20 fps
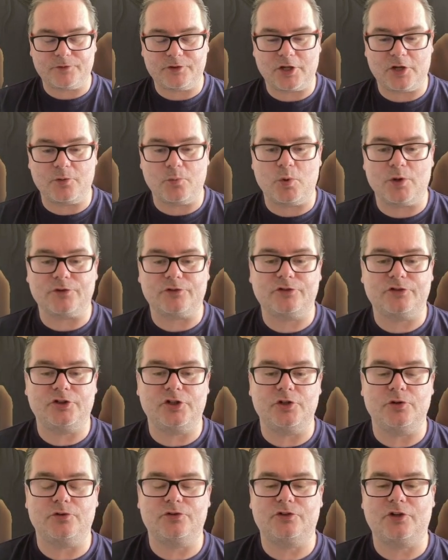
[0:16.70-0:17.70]
So once
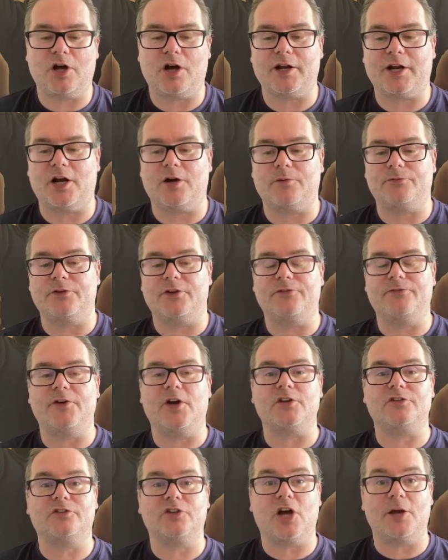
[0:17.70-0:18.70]
you start it up for the
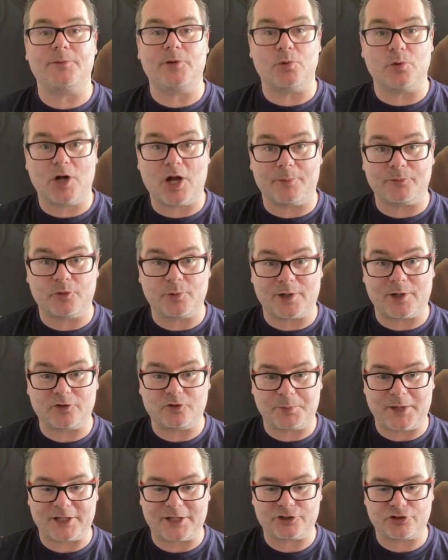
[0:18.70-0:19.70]
first time, you will come to our
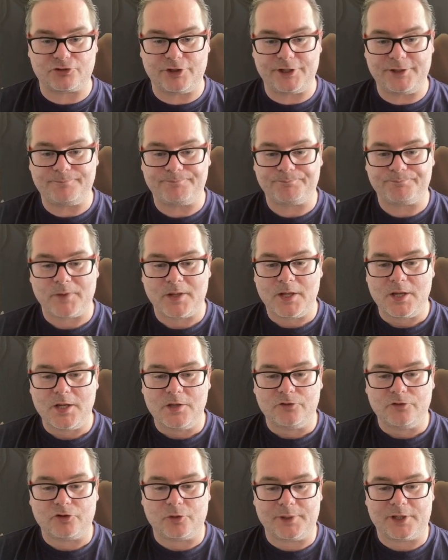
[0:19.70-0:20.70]
splash screen.
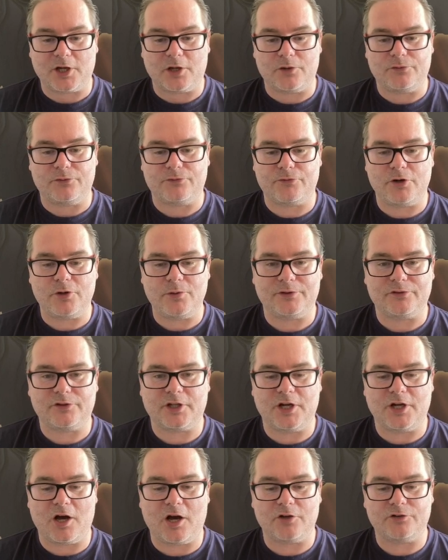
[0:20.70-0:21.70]
So we go through. It's
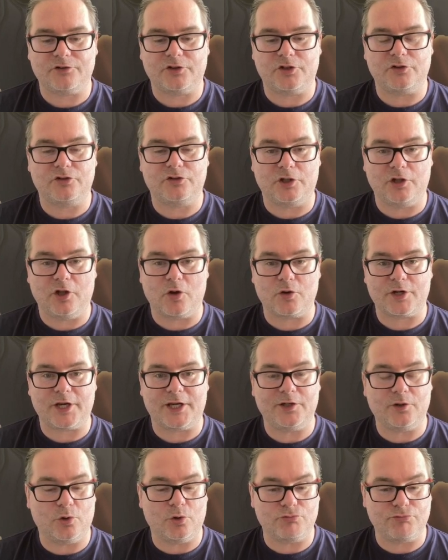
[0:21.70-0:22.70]
going to ask you to log
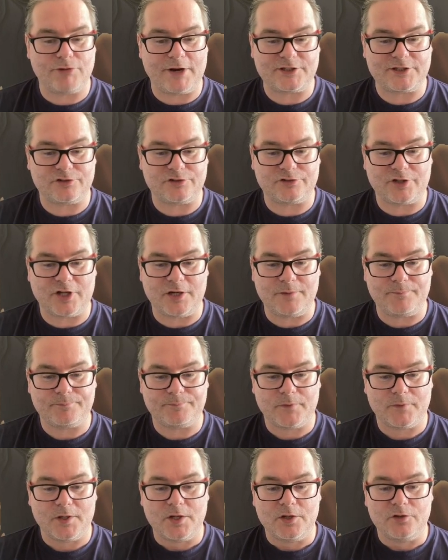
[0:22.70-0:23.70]
in or register.
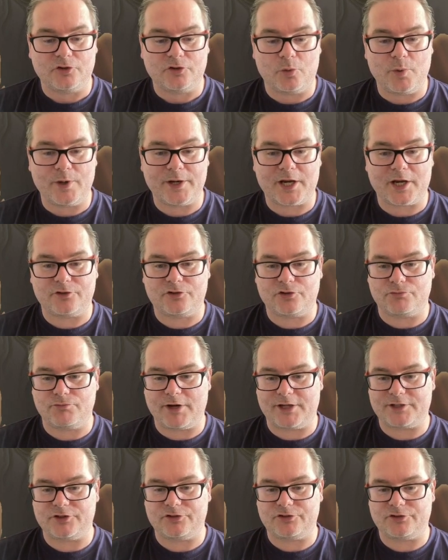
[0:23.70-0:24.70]
So we're going to
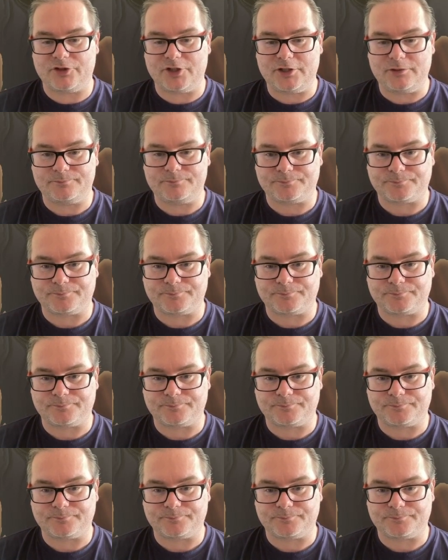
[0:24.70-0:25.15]
register.